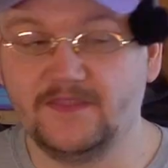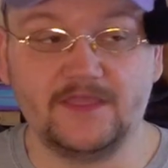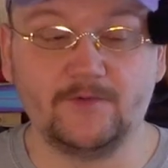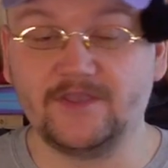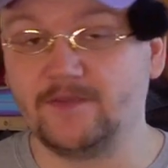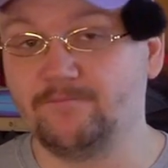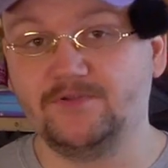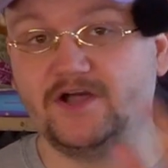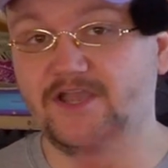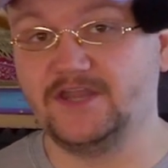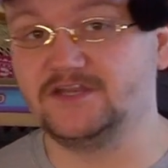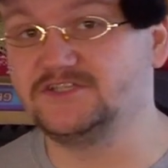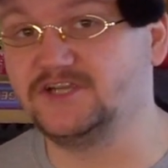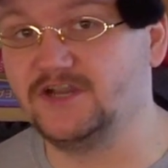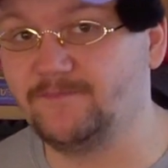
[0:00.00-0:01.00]
that we can plug
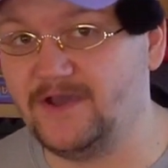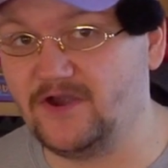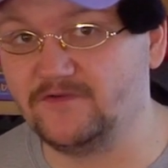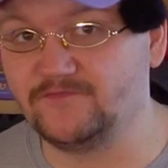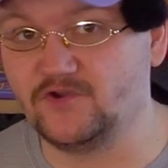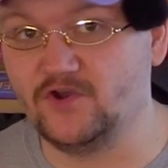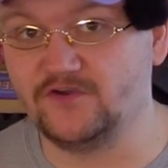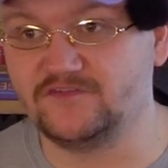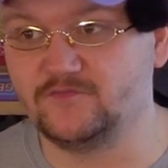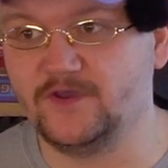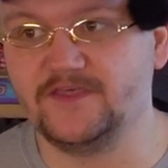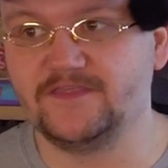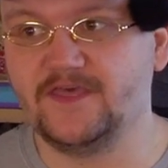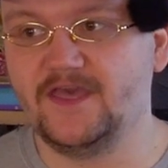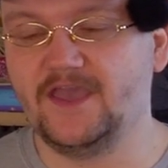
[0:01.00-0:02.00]
in a ton of powerful cards
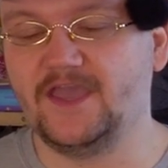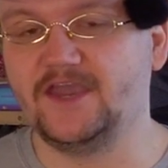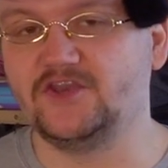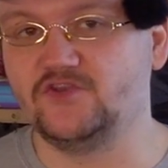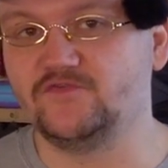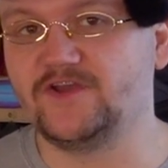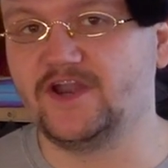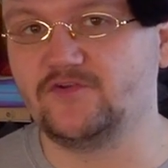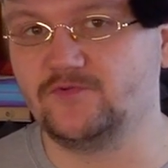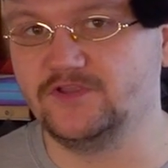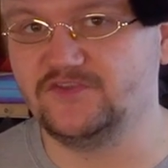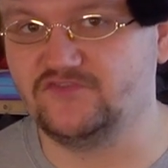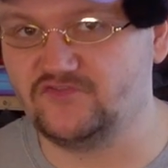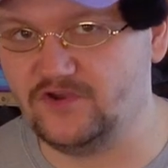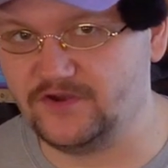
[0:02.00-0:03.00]
with, and you've got a
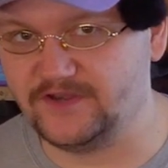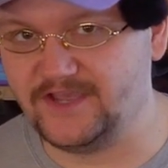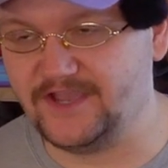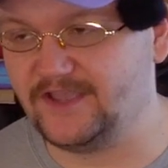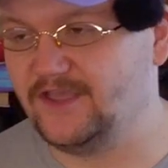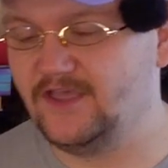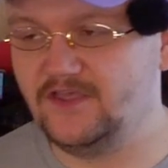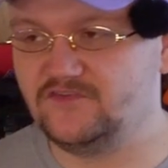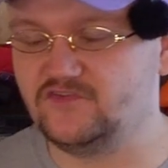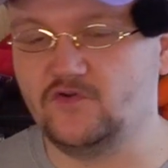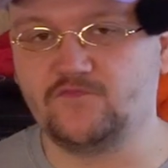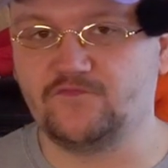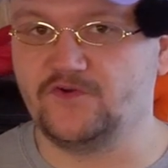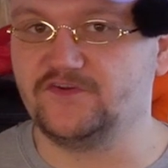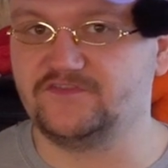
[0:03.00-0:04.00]
really strong deck.
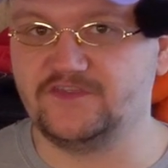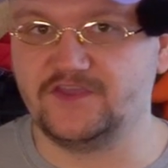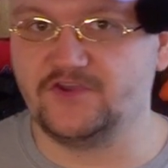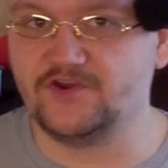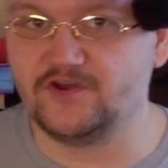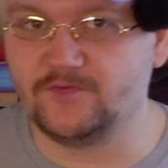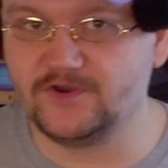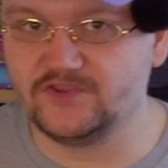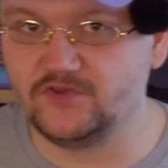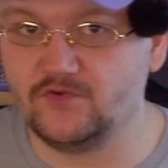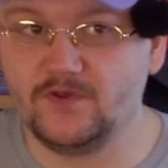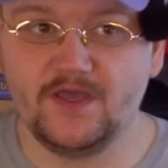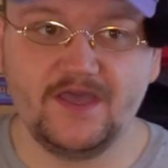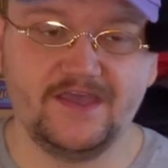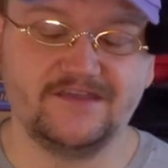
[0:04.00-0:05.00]
So first thing you're going to want to
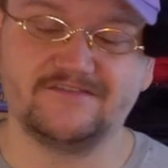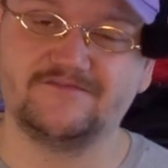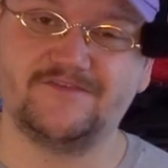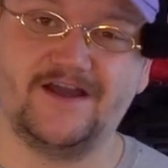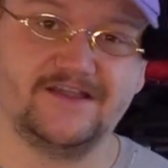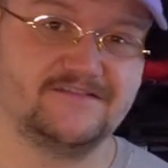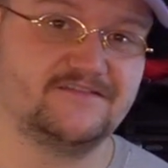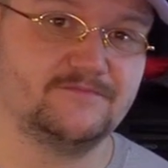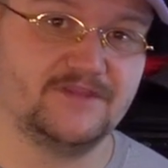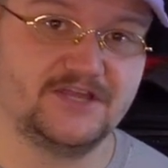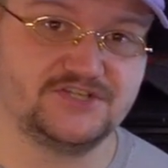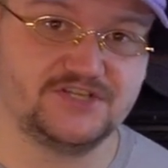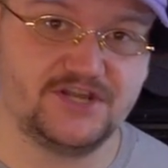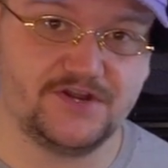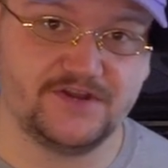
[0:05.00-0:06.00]
do is find some
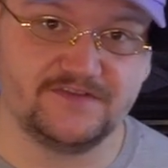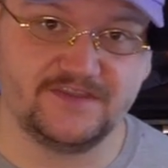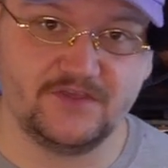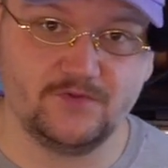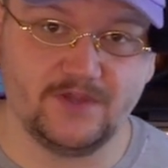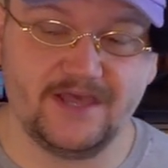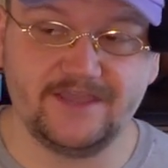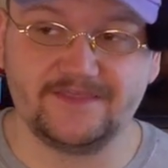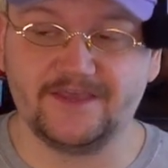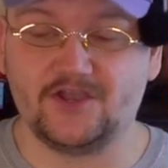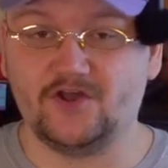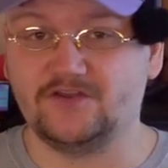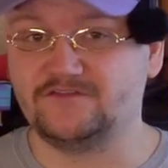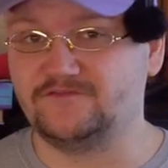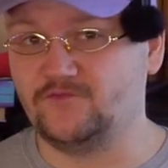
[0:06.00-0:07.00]
legendaries that you like that
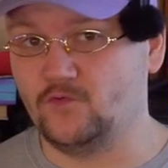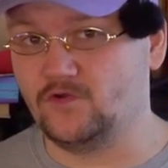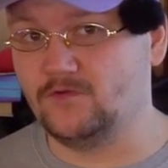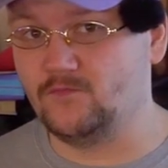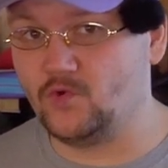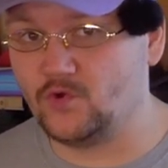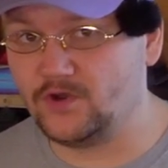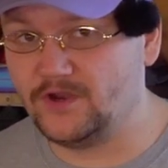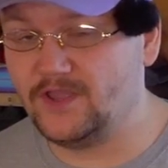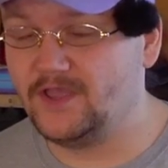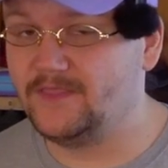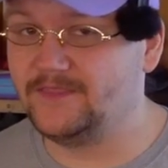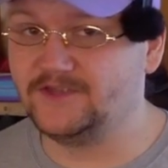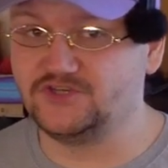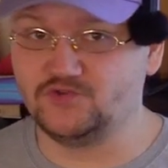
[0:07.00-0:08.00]
cost 4 or more
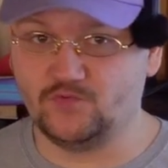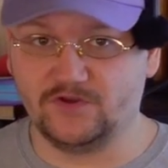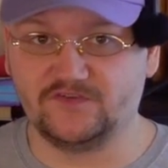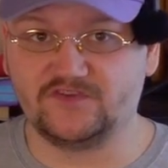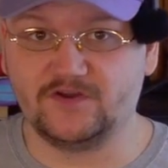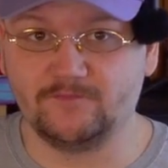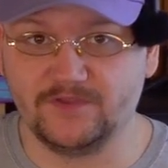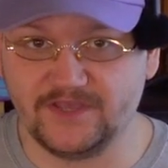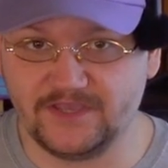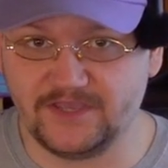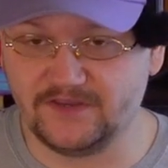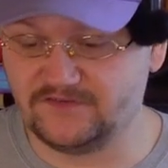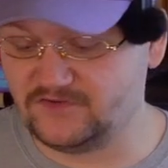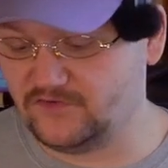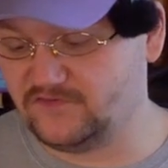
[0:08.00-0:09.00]
that you want to start
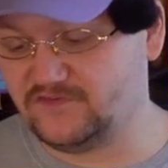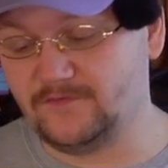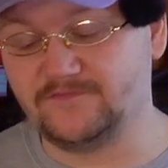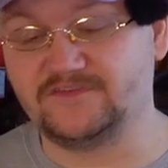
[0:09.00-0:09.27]
blinking. So some